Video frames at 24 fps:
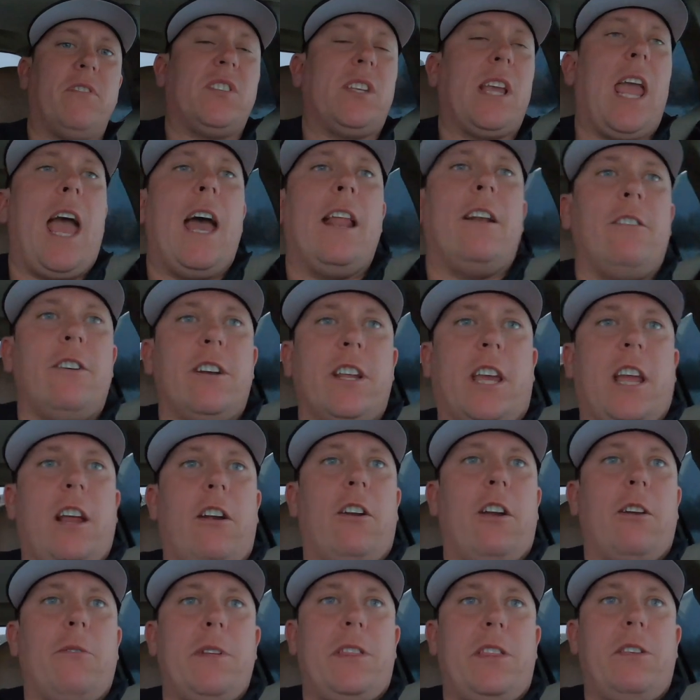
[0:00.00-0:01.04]
of scanner to
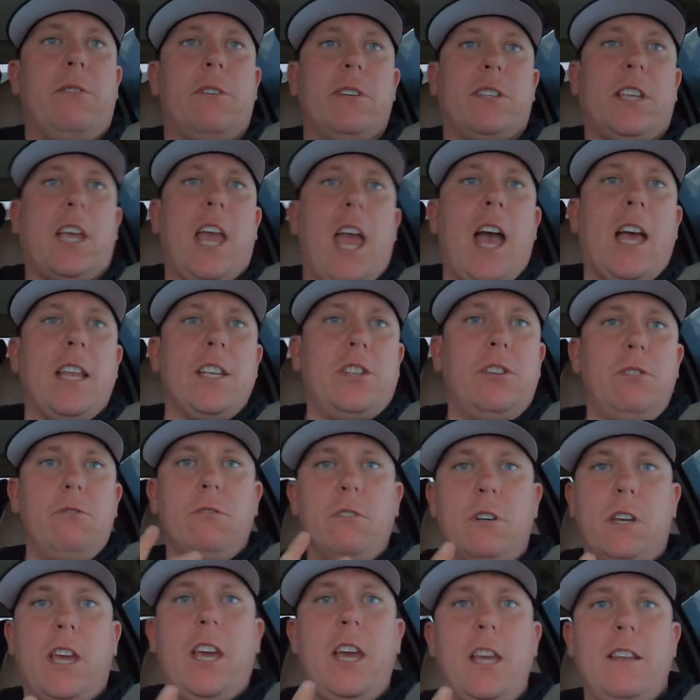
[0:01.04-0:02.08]
carry with you, a scan
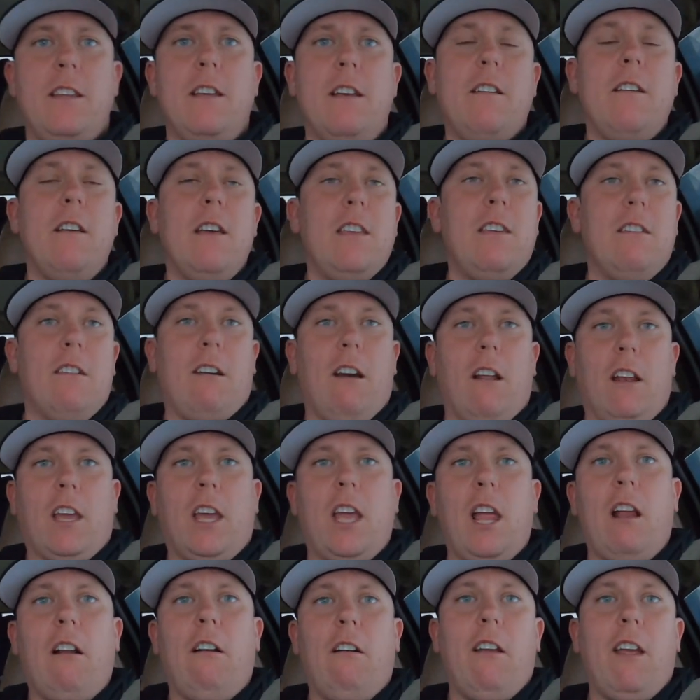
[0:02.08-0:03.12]
toolkit. You got to
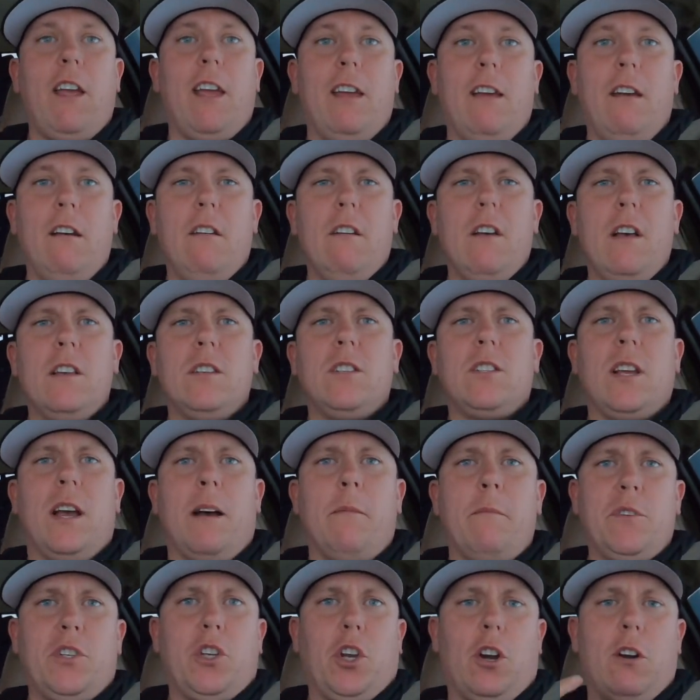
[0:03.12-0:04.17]
carry
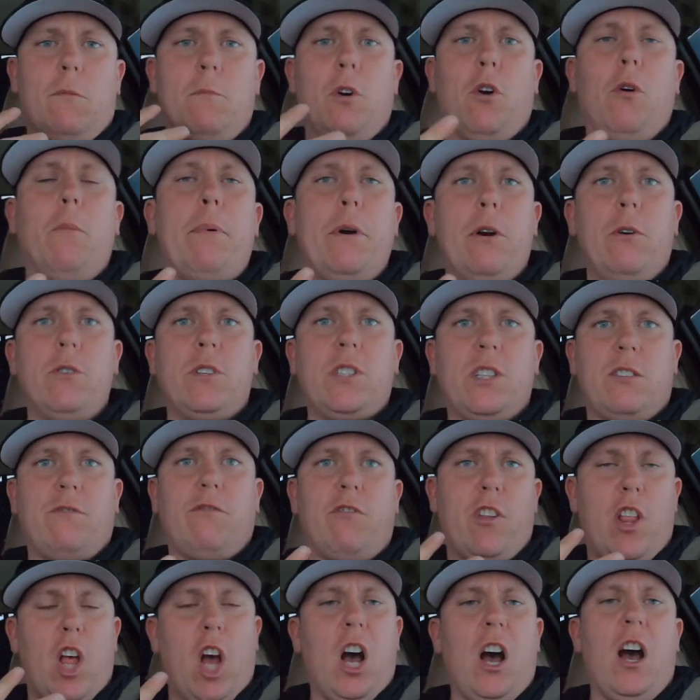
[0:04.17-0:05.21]
some turbo boots
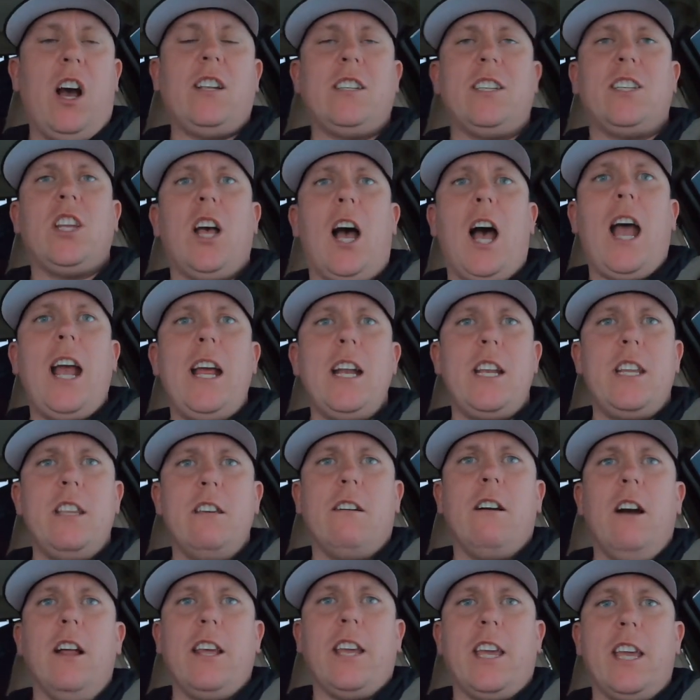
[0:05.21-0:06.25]
for the hot side, and you
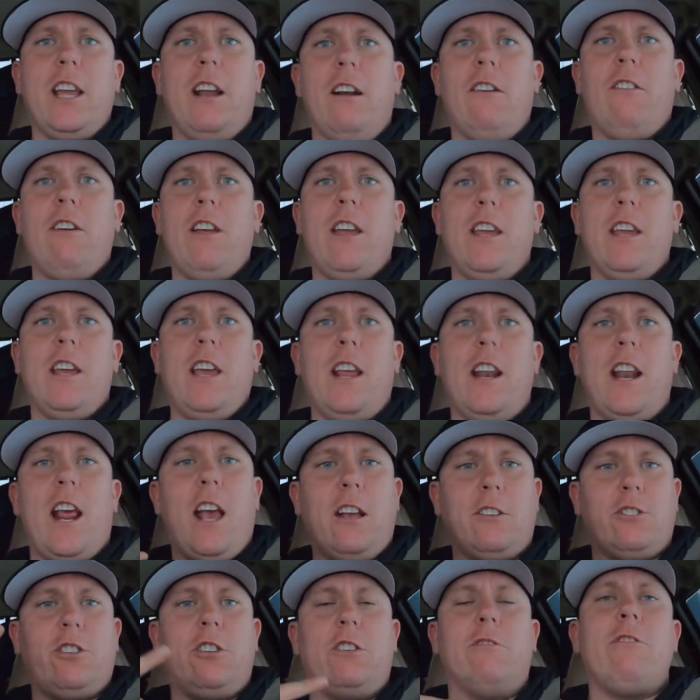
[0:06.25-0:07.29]
got to carry an
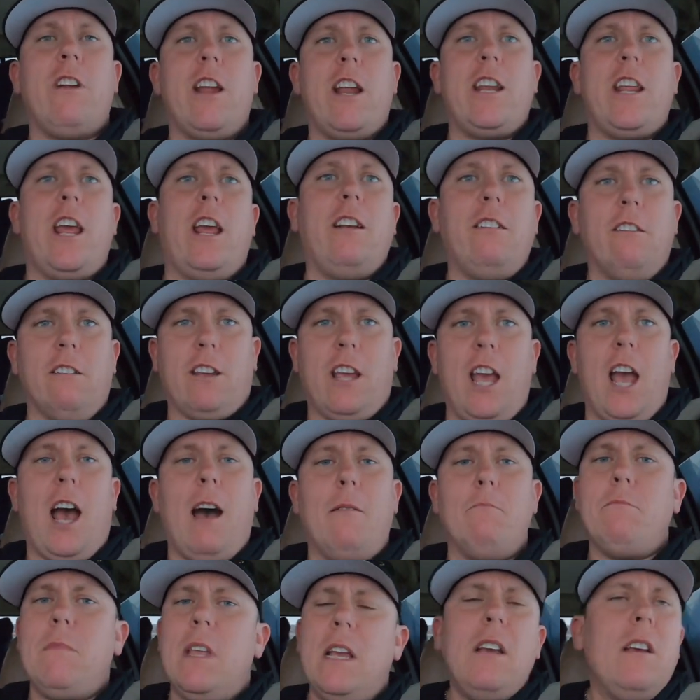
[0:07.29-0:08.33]
extra radiator
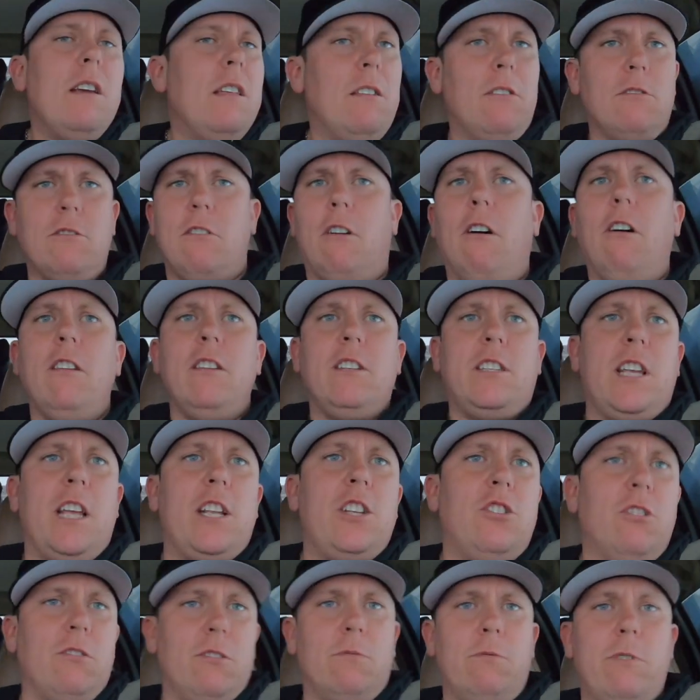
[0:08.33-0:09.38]
cap. Those are all
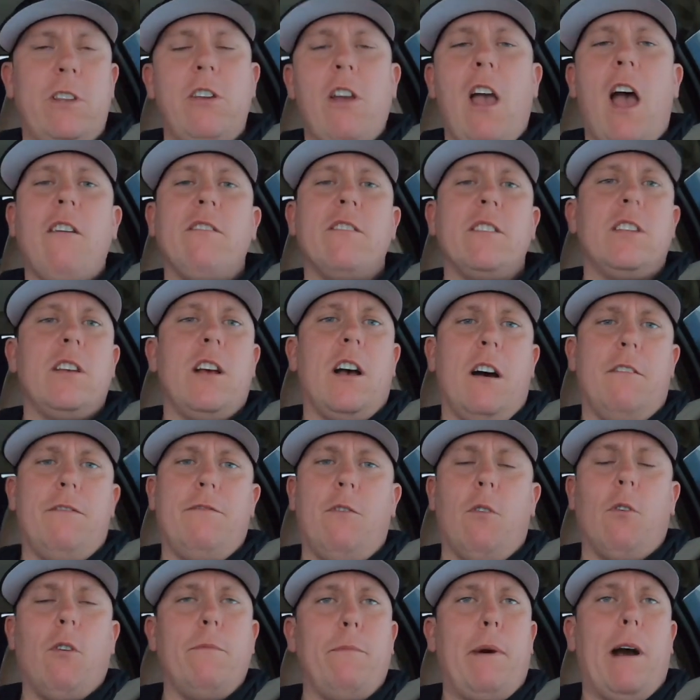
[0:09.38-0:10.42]
essentials when you have a
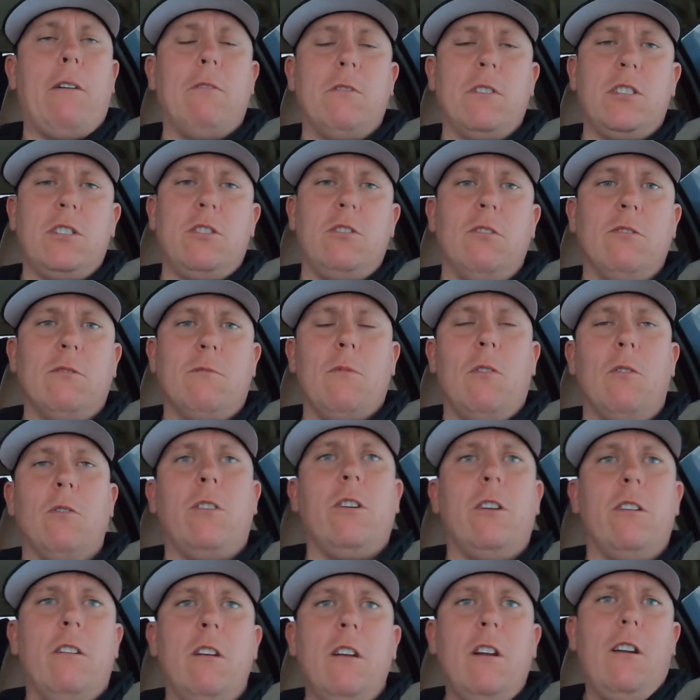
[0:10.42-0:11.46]
Ford Powerstroke
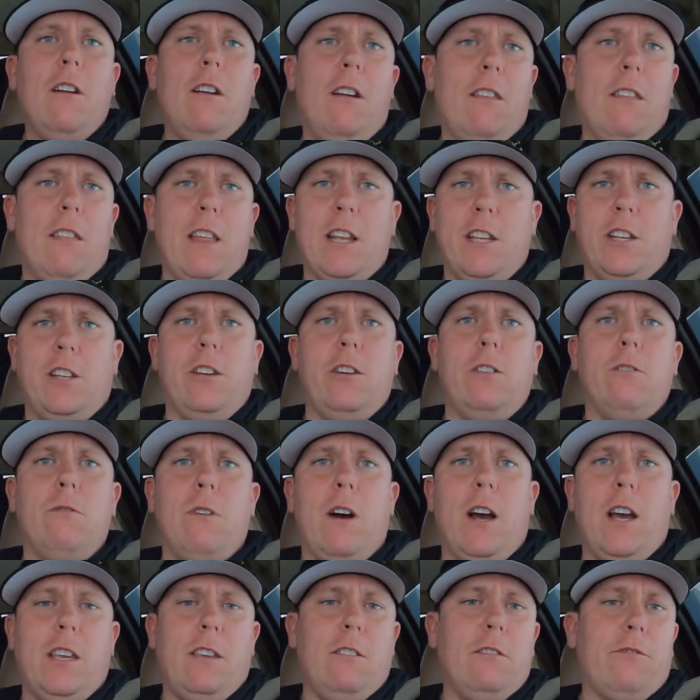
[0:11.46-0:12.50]
motor that
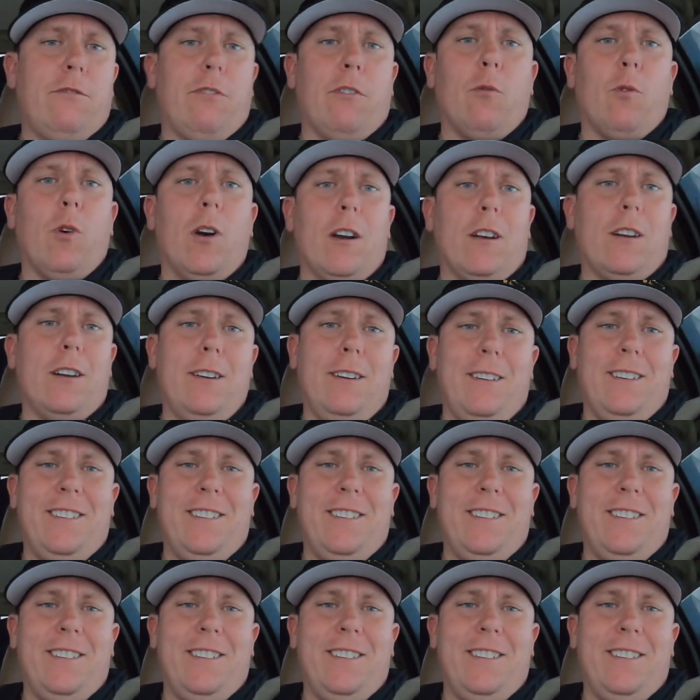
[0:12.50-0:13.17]
you use for work.